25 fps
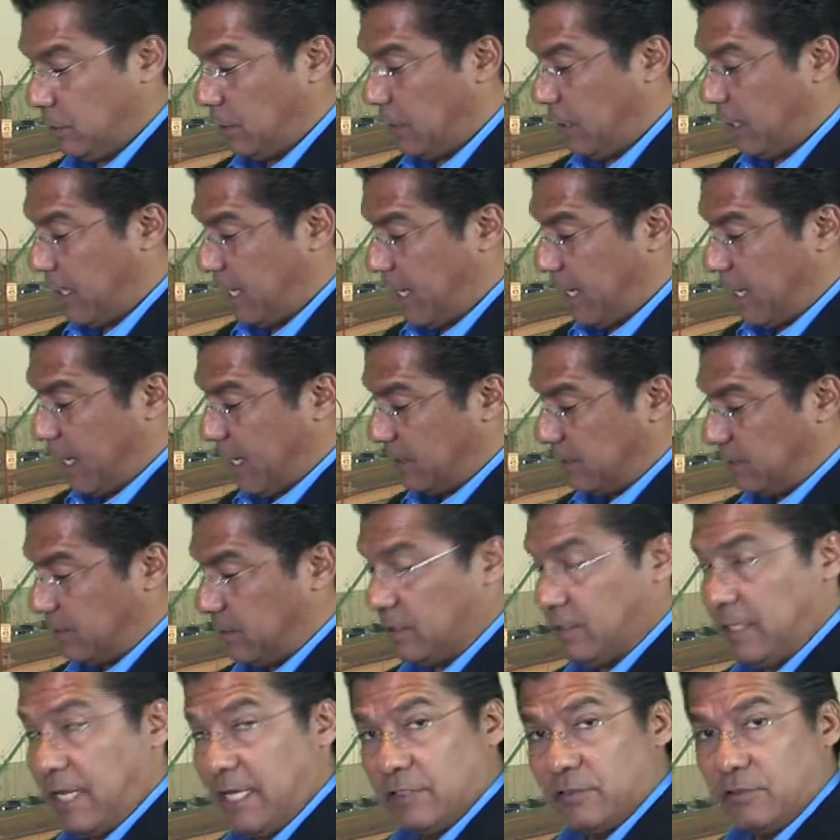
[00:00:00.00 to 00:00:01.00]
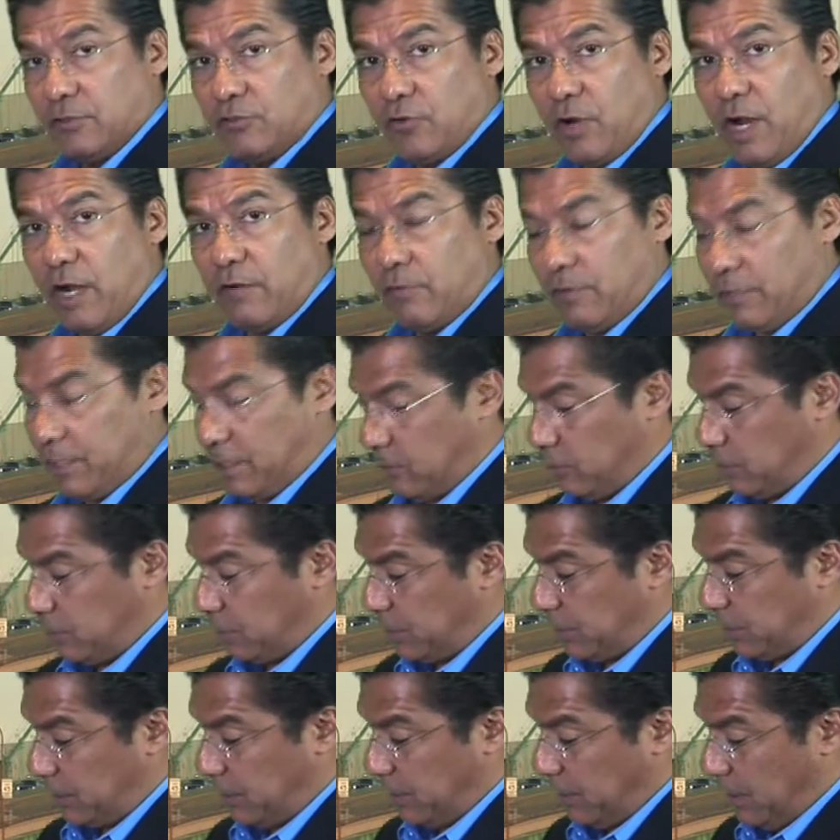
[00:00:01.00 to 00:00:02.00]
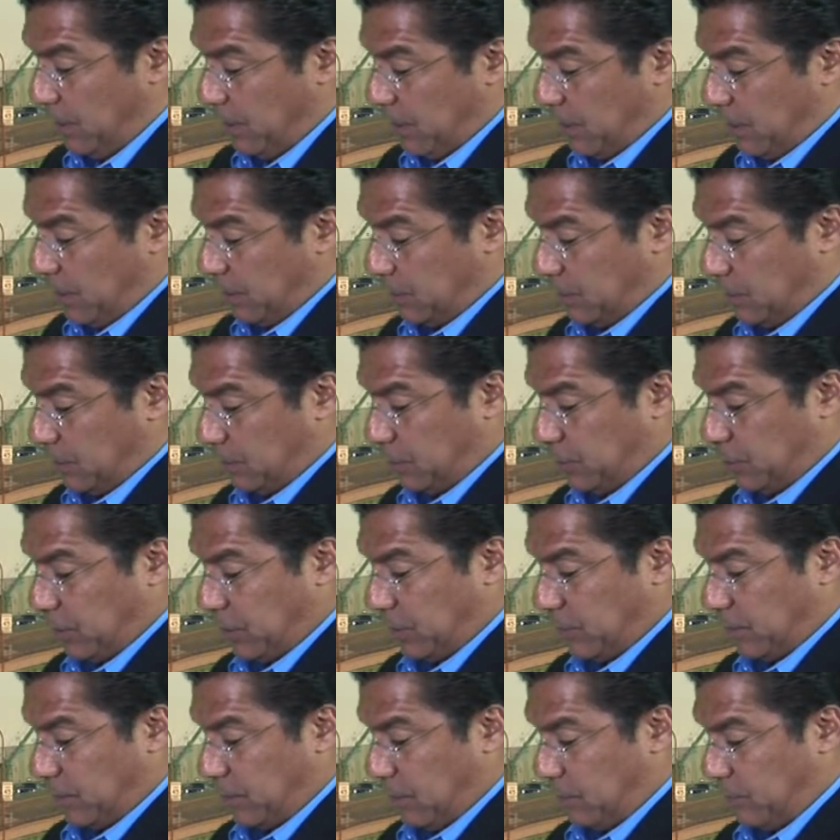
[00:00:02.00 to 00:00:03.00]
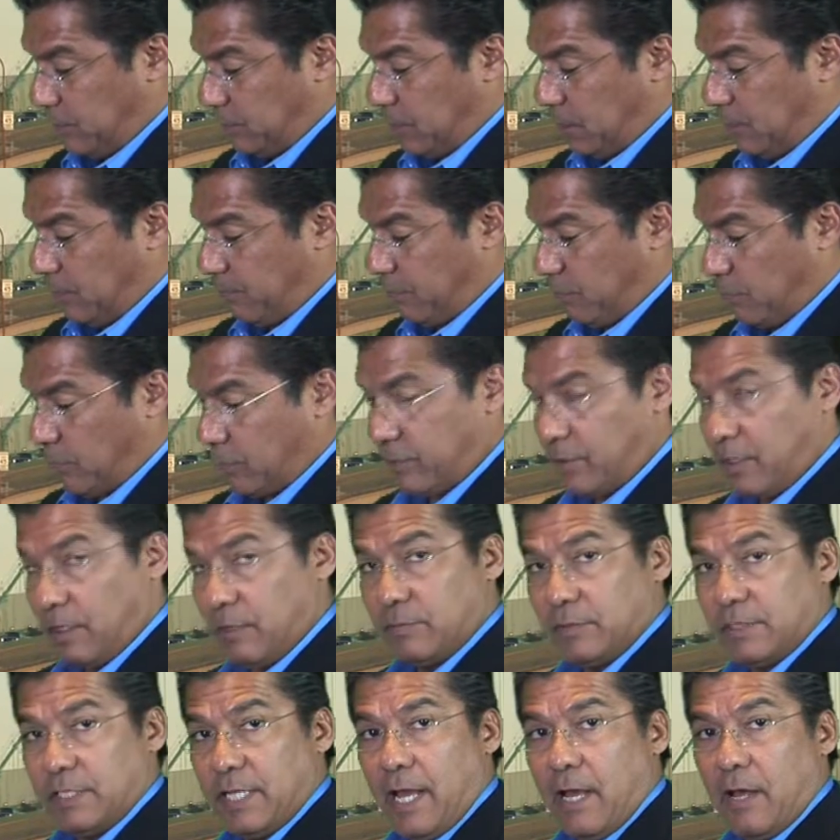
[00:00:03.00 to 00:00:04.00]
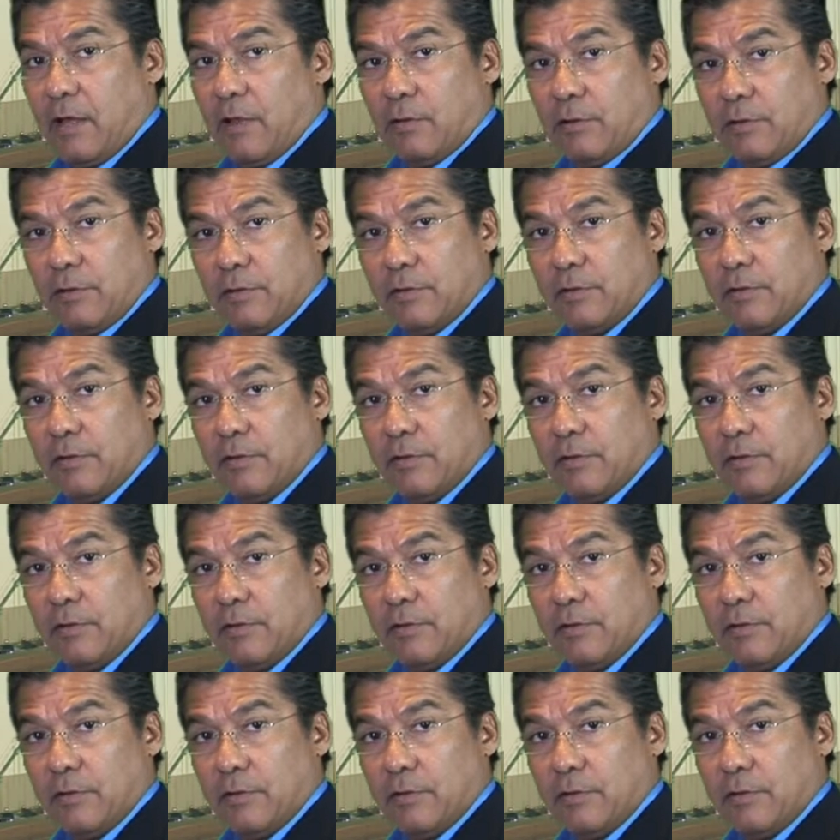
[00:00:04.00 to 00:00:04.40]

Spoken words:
as a driver, he or she is gonna check thumbs up or thumbs down.